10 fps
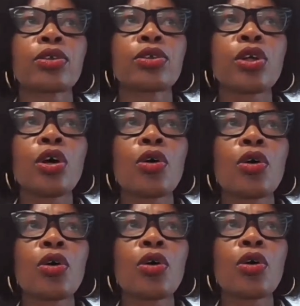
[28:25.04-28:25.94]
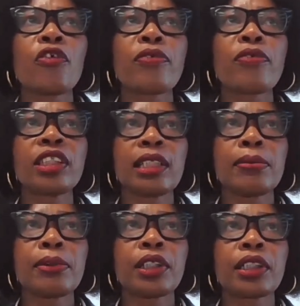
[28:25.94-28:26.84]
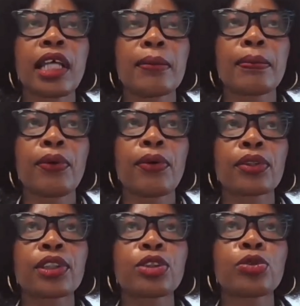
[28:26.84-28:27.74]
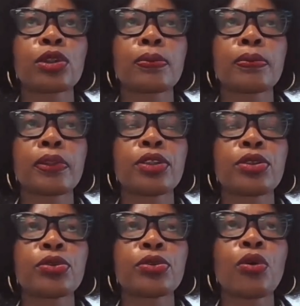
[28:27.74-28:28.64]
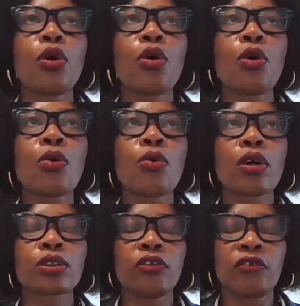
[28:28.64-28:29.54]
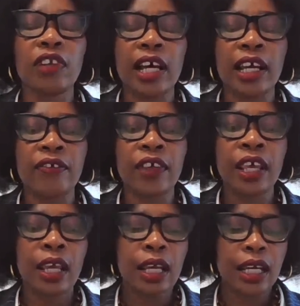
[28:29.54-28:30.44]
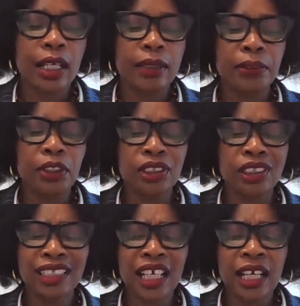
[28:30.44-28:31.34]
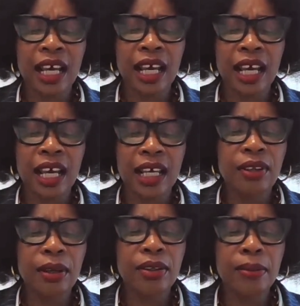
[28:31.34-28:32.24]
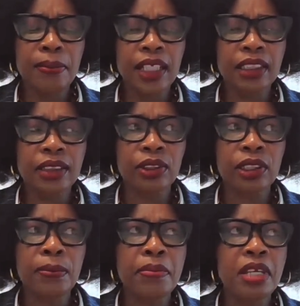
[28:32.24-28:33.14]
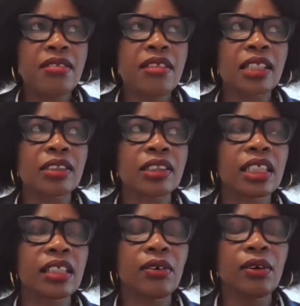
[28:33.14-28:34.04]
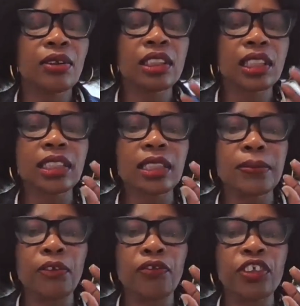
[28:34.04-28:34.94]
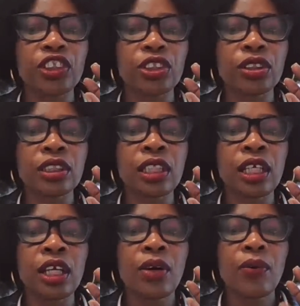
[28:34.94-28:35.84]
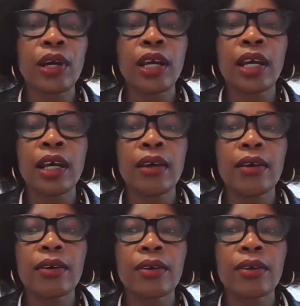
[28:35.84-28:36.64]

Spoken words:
So we've been very deliberate at Post to speak to all walks of life, because I think in the past there was a myth that only certain professions were,